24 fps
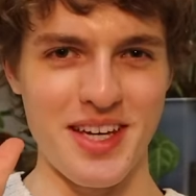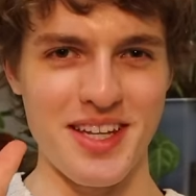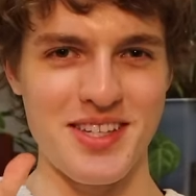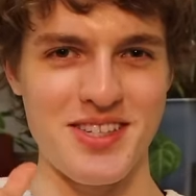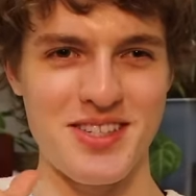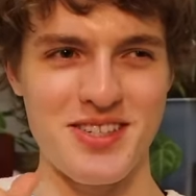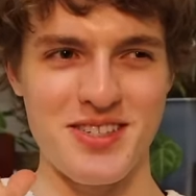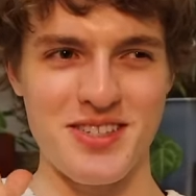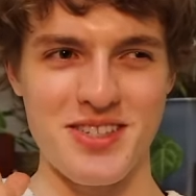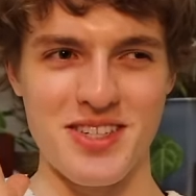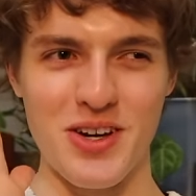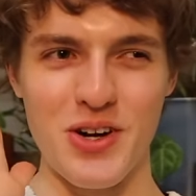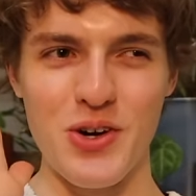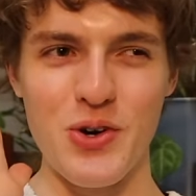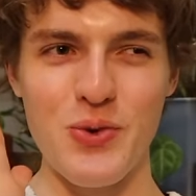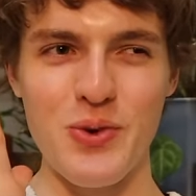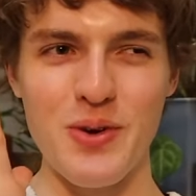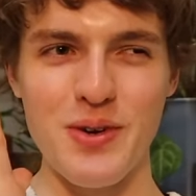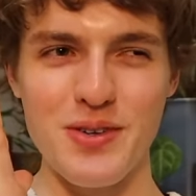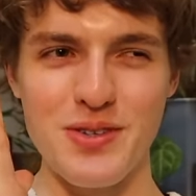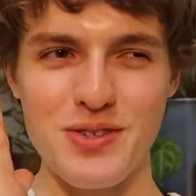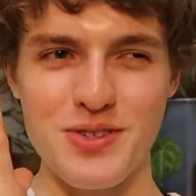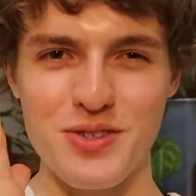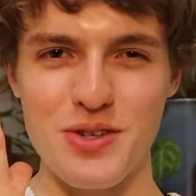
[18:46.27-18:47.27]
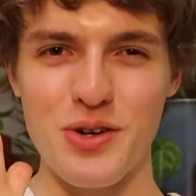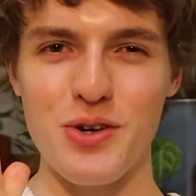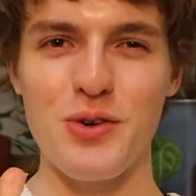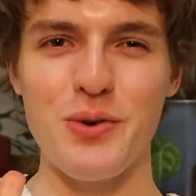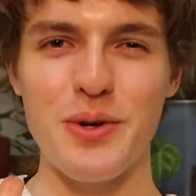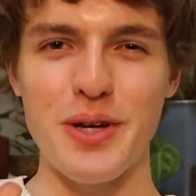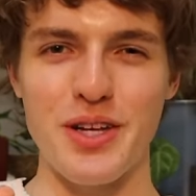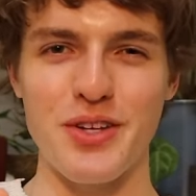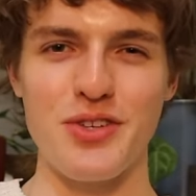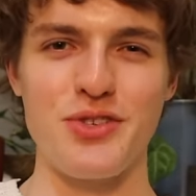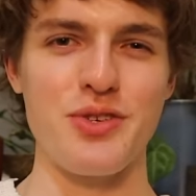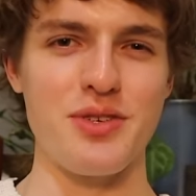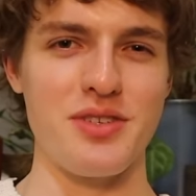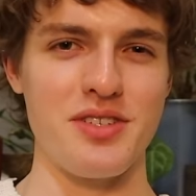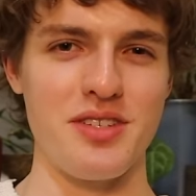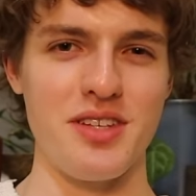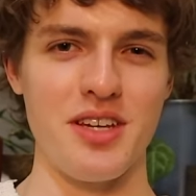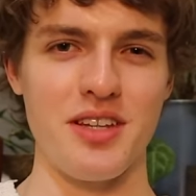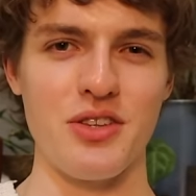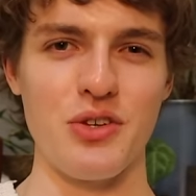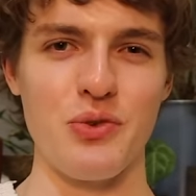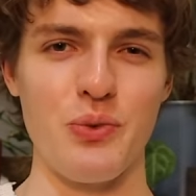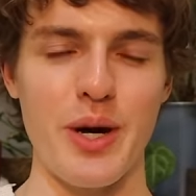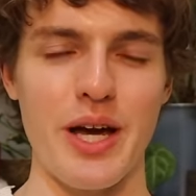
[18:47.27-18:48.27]
It's so, so
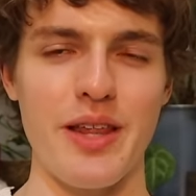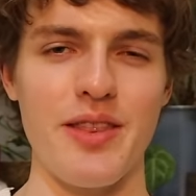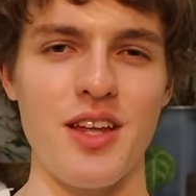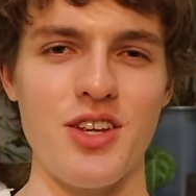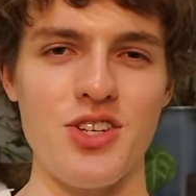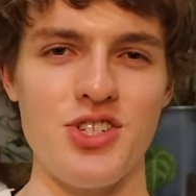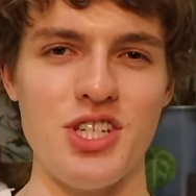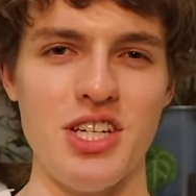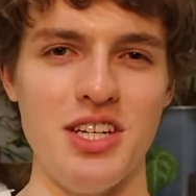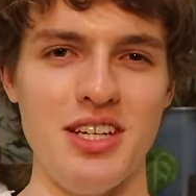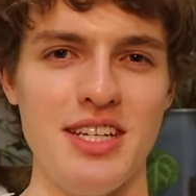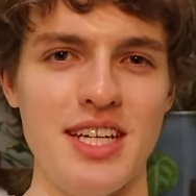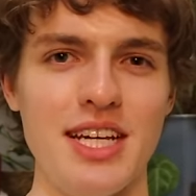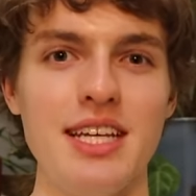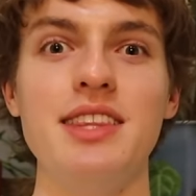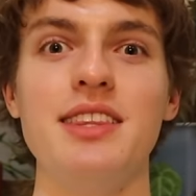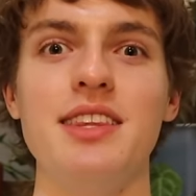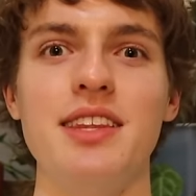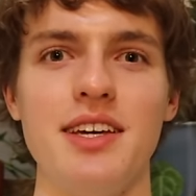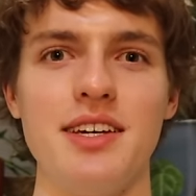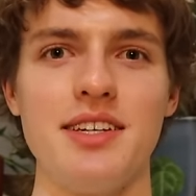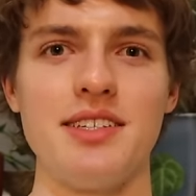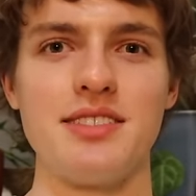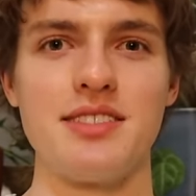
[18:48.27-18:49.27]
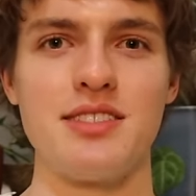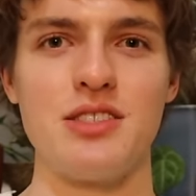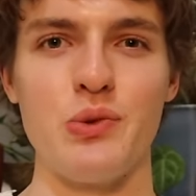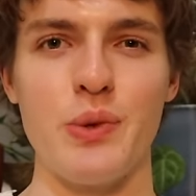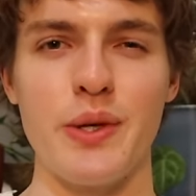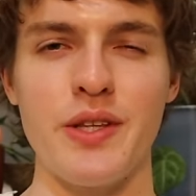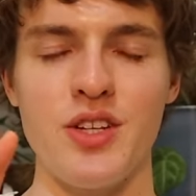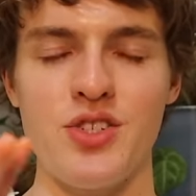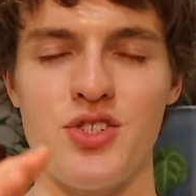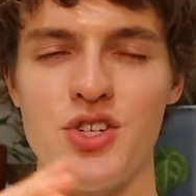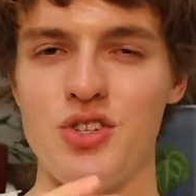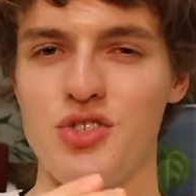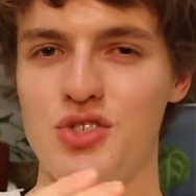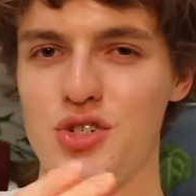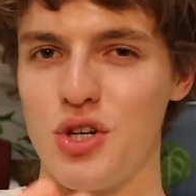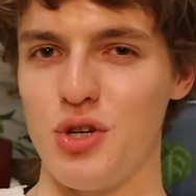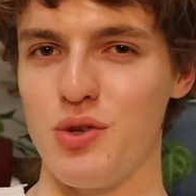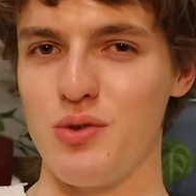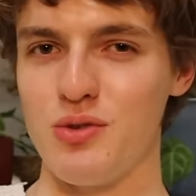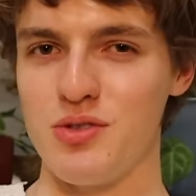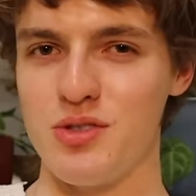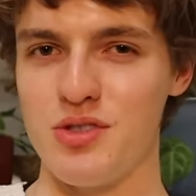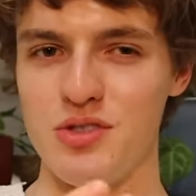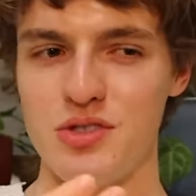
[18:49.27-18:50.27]
interesting the way that she did this, the way that she
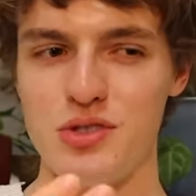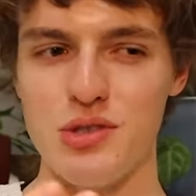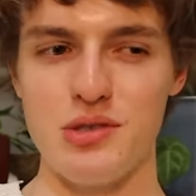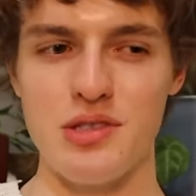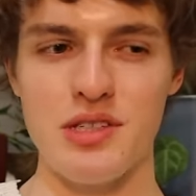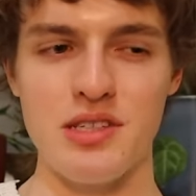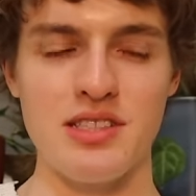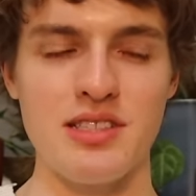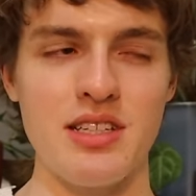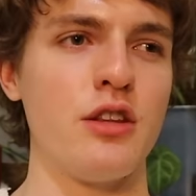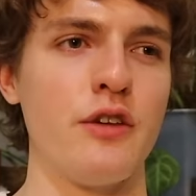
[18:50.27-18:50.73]
chose to do this this.